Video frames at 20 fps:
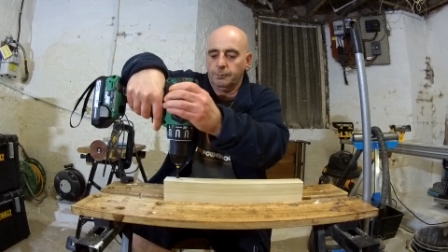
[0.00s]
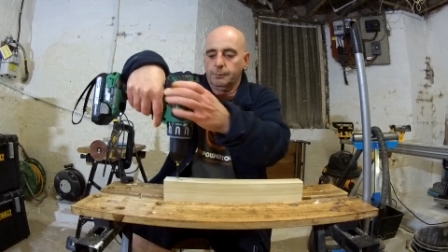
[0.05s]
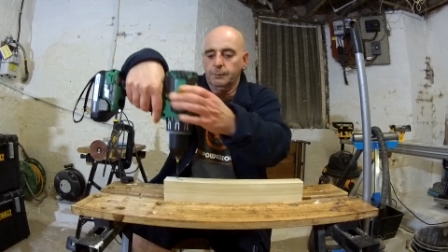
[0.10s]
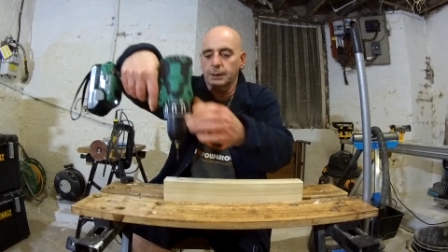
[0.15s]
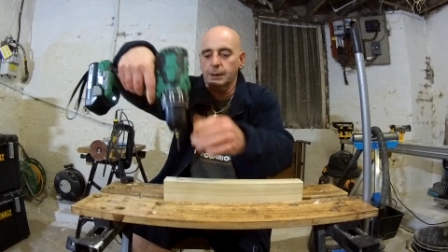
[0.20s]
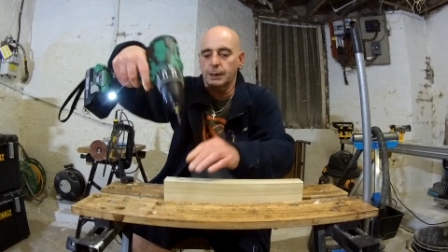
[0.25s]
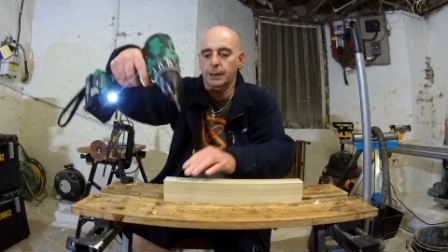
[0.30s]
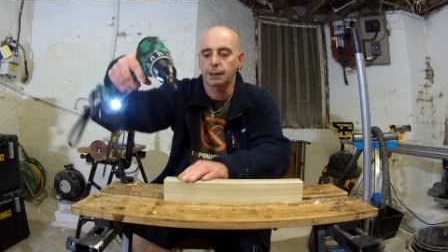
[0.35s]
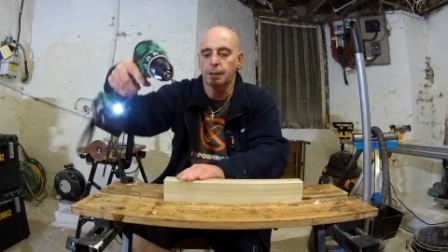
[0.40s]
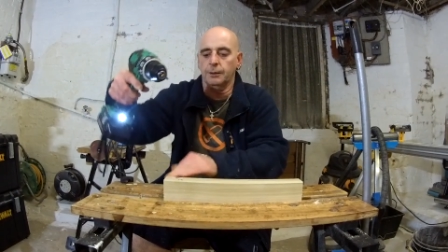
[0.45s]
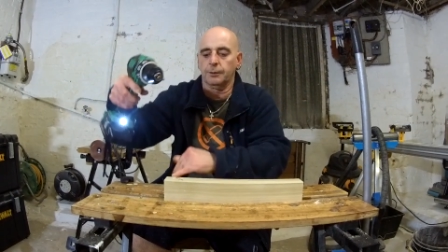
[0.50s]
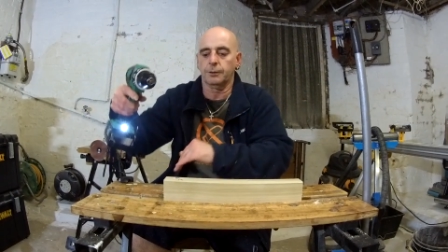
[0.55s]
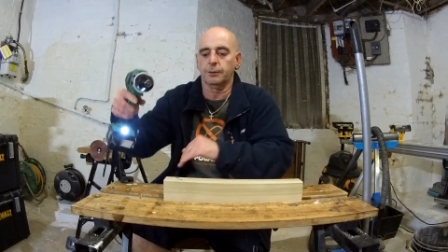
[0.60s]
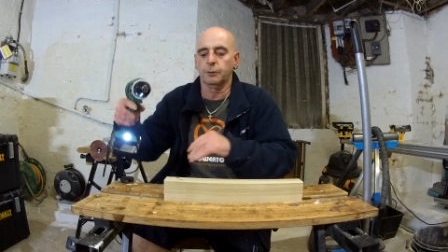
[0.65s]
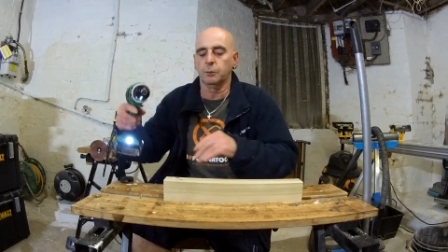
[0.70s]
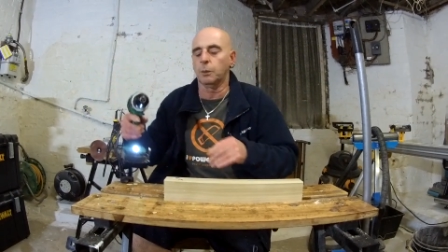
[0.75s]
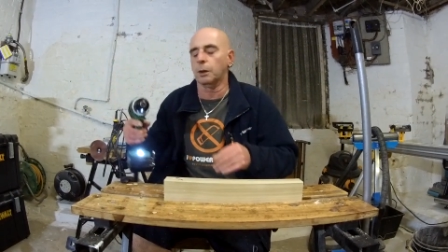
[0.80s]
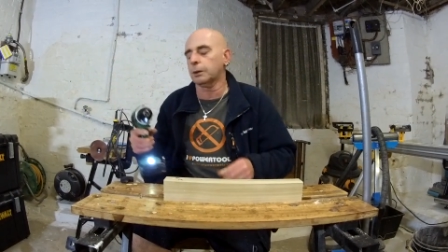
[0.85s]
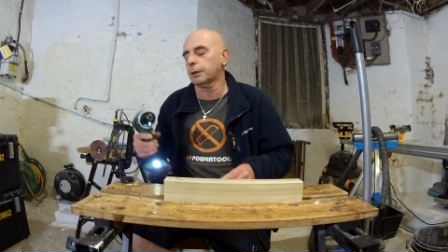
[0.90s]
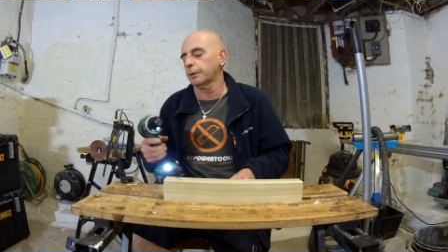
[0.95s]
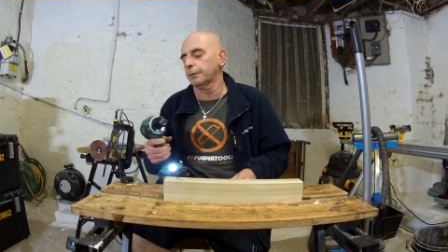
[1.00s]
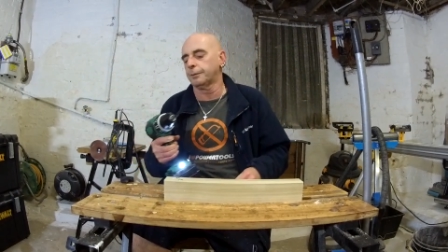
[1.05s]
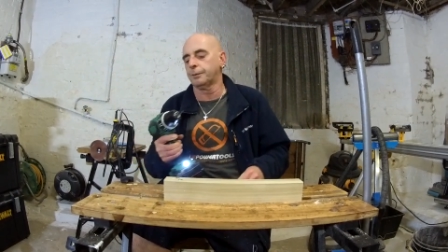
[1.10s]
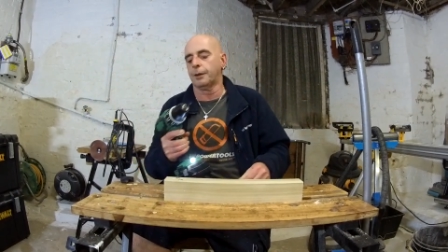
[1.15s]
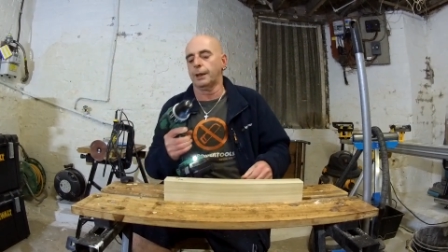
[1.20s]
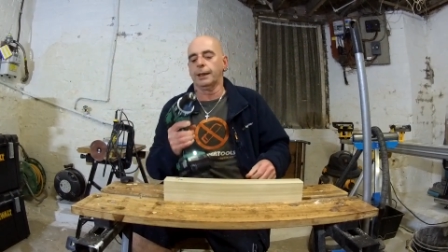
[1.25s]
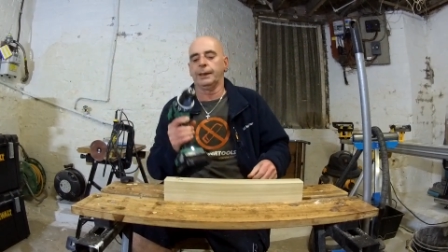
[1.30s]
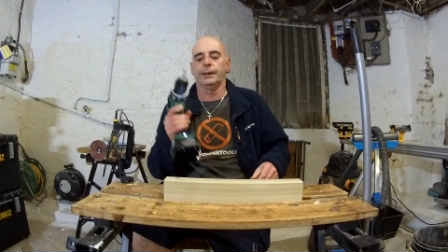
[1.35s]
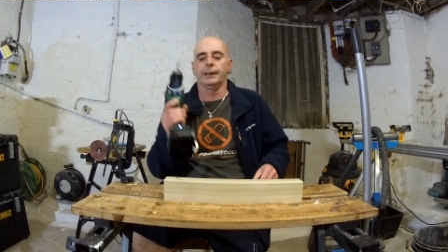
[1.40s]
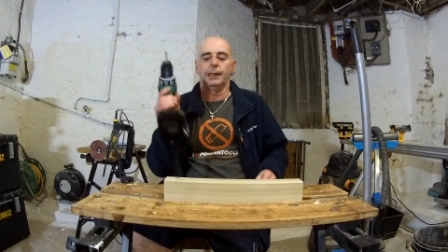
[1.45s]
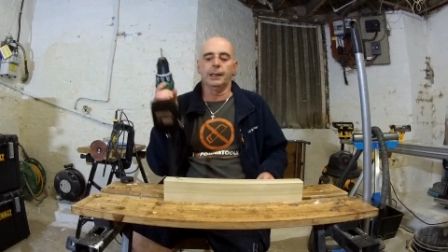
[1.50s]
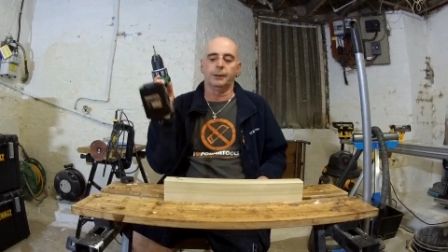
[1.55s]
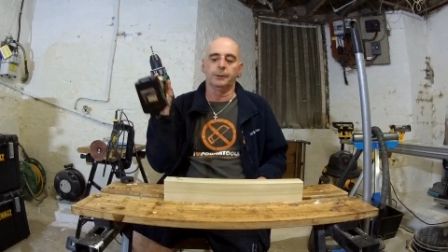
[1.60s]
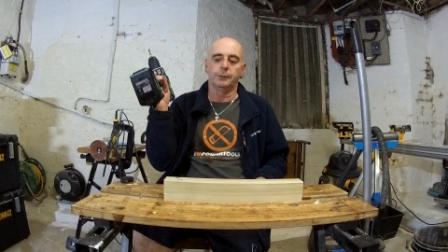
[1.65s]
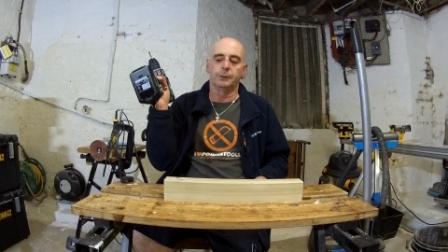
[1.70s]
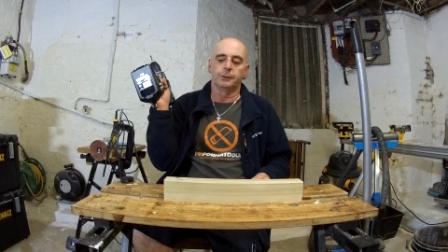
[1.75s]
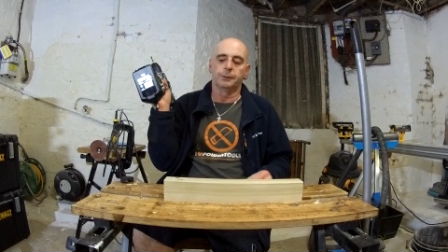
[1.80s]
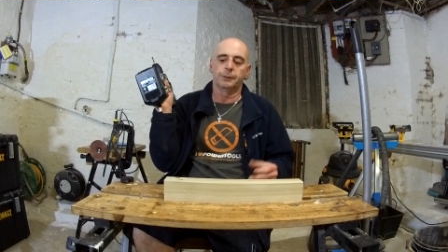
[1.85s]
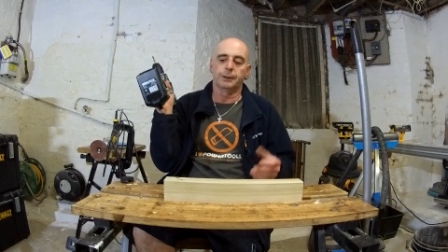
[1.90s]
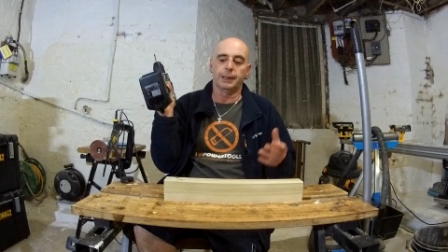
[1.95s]
one. Yeah, it's working fine
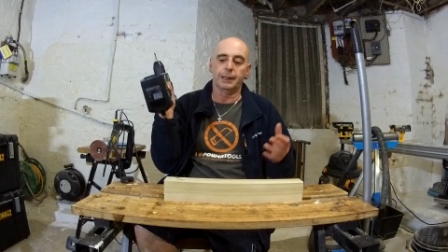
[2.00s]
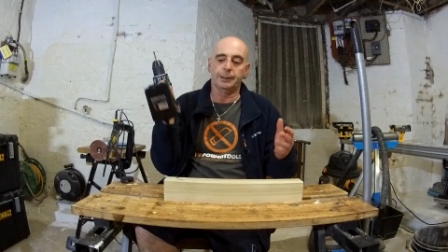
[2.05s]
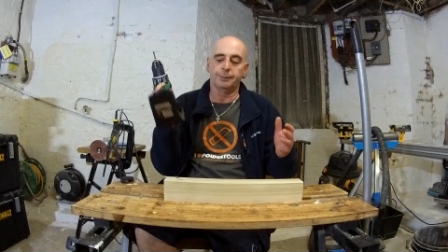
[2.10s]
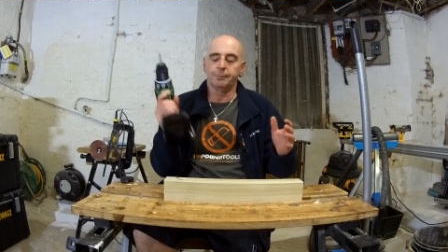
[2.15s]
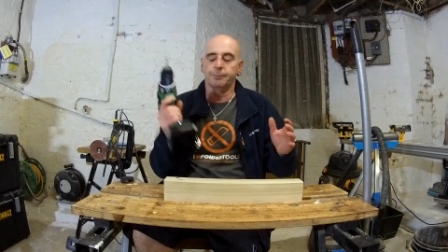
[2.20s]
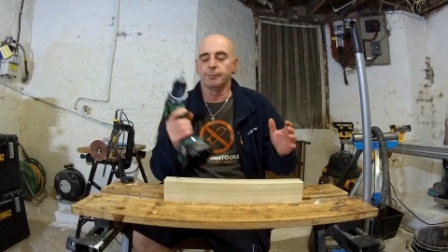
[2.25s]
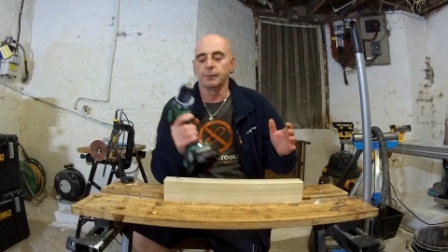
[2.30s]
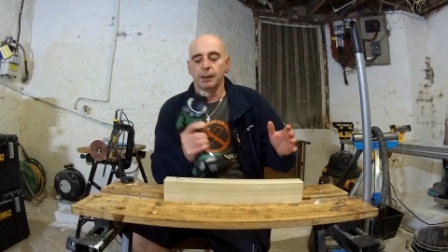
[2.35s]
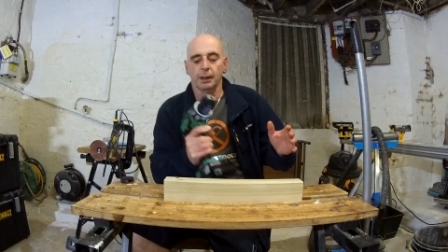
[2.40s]
now, right?